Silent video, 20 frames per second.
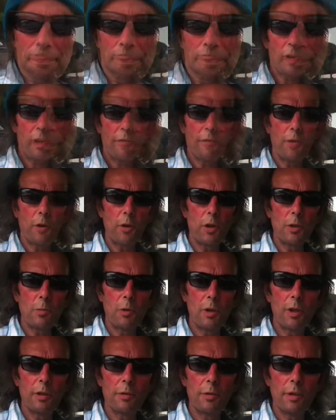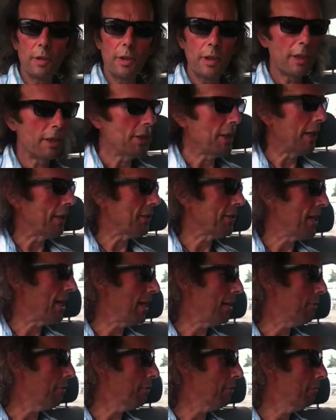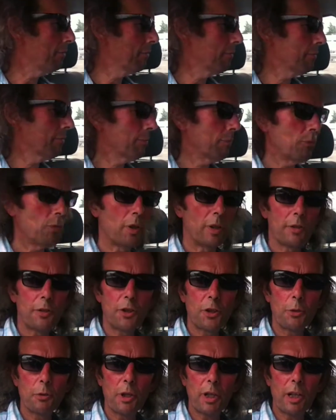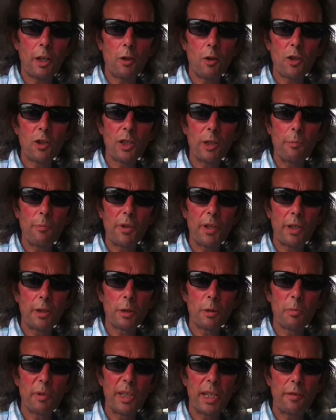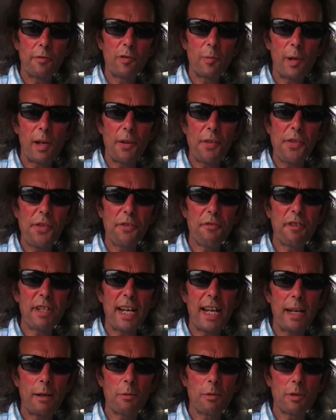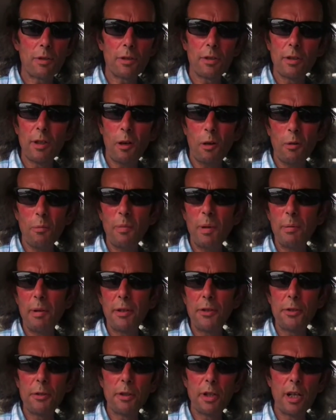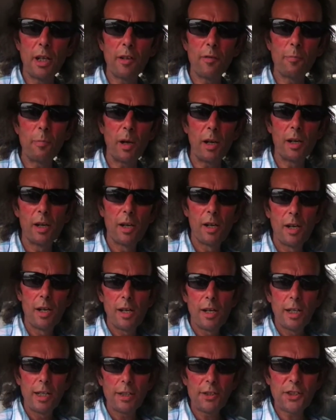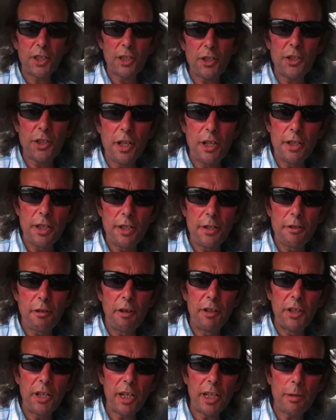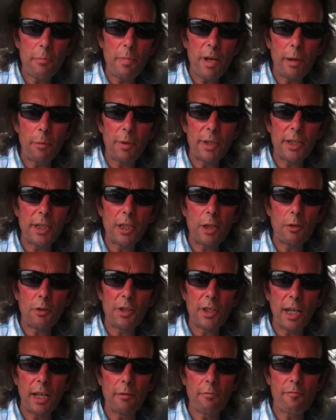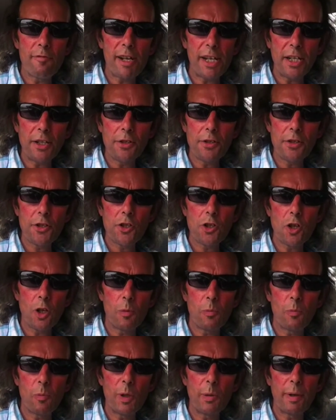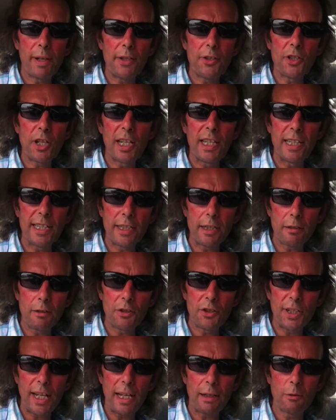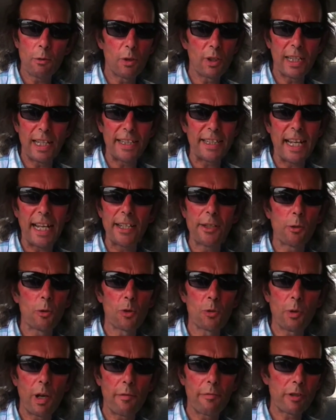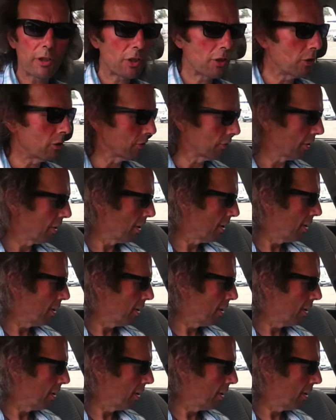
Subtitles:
Right, folks, well, it's now, what, 2 o'clock or something? So we've been out for about 3 hours. No, maybe about 2.5, but it's just turned into a nightmare. We had to go to that Range shop. We went to Lidl's now, or Ladadles, whatever it's called.